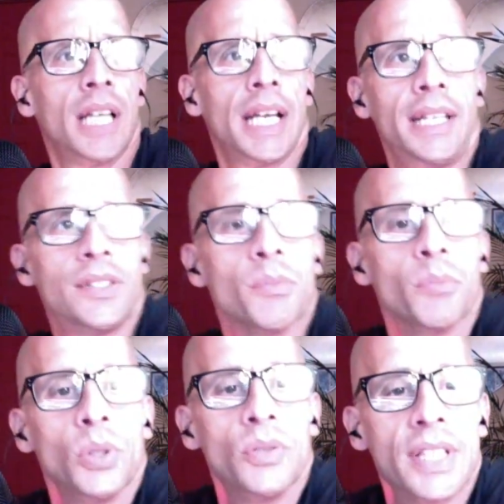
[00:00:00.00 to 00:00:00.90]
need to
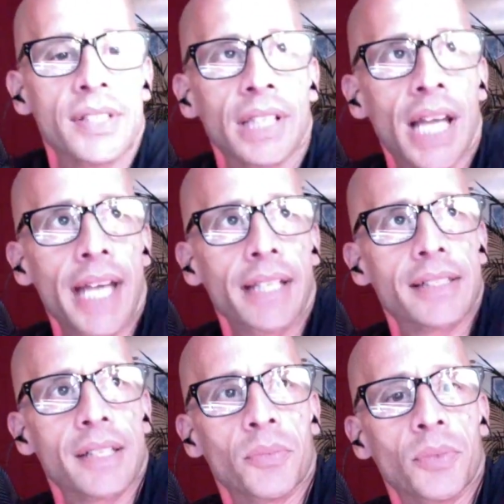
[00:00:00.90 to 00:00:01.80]
move this light because
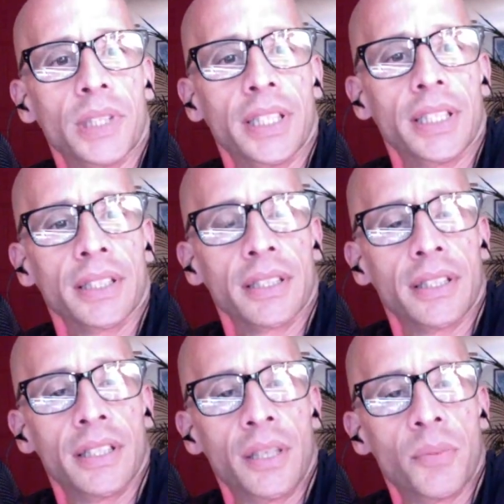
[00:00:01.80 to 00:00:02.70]
I'm really,
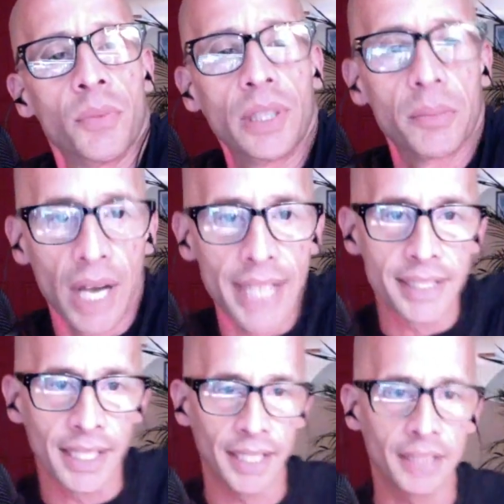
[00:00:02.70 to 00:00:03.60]
really bright
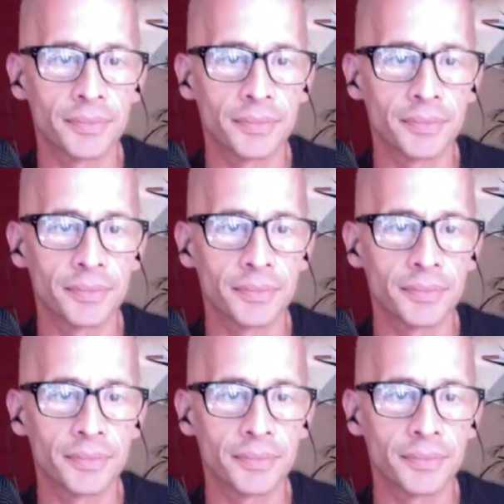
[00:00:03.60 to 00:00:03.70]
tonight.